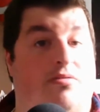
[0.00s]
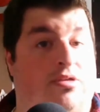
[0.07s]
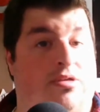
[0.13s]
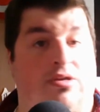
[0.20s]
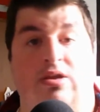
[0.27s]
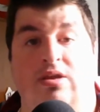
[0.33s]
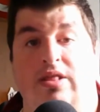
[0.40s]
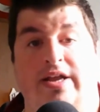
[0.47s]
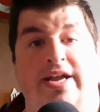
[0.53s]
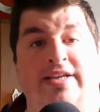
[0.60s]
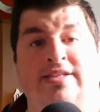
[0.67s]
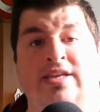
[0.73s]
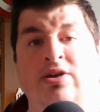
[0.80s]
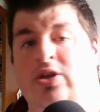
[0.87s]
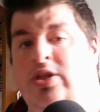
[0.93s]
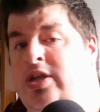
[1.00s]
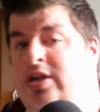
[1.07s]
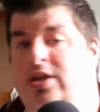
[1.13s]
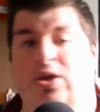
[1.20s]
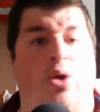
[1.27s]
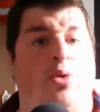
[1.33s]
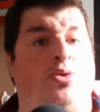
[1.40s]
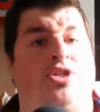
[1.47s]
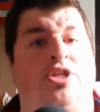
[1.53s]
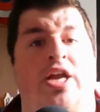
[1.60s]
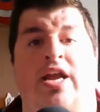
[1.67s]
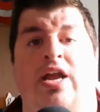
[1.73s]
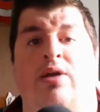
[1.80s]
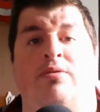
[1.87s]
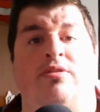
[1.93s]
like I said earlier, go
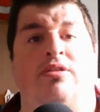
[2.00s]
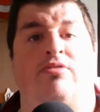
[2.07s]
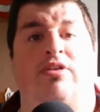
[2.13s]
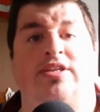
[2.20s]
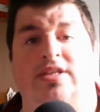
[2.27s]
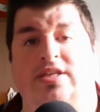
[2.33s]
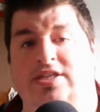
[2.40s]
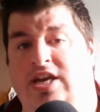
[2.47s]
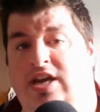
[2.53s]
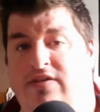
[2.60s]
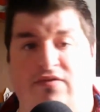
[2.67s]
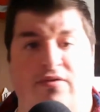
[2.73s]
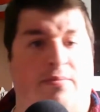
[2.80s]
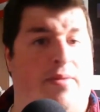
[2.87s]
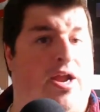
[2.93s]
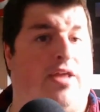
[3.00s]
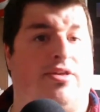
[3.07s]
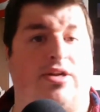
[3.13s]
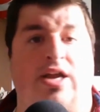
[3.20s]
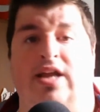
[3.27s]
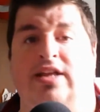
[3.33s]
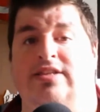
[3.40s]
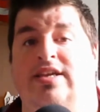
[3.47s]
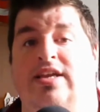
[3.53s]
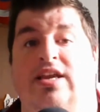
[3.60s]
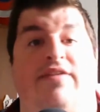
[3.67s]
check out the rest of the channel for my other content.